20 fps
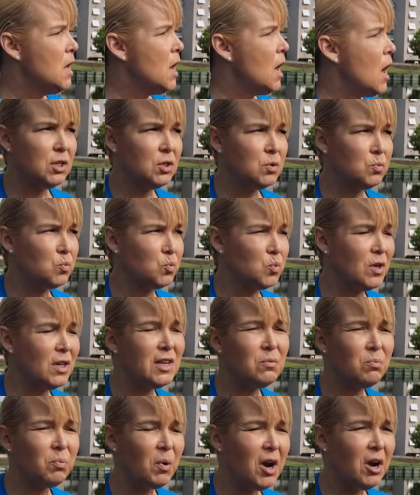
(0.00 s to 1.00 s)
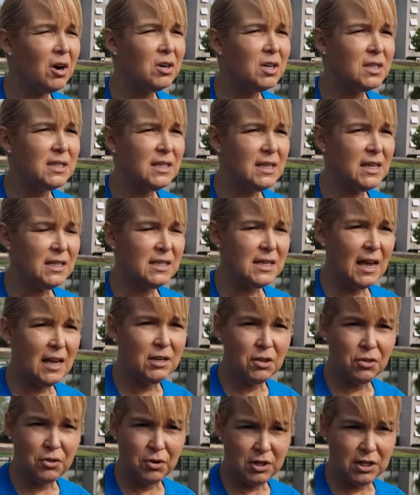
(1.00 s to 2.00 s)
It's really rare to see a
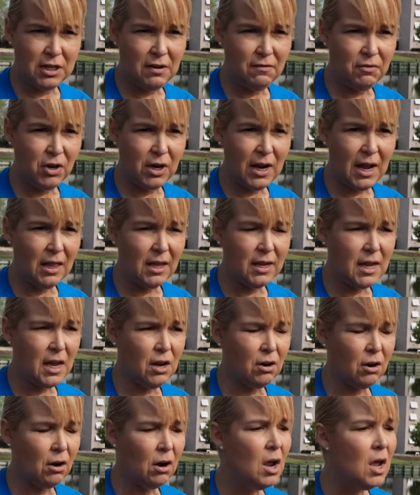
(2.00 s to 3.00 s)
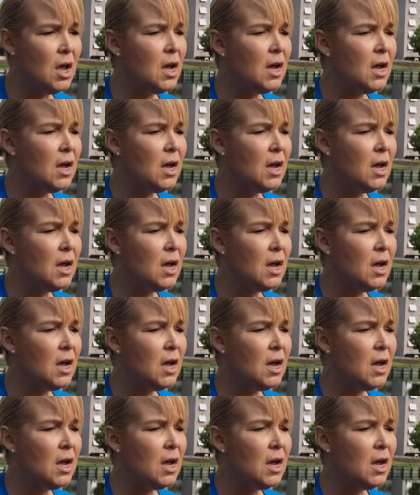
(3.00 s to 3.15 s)
10 to 13 foot alligator.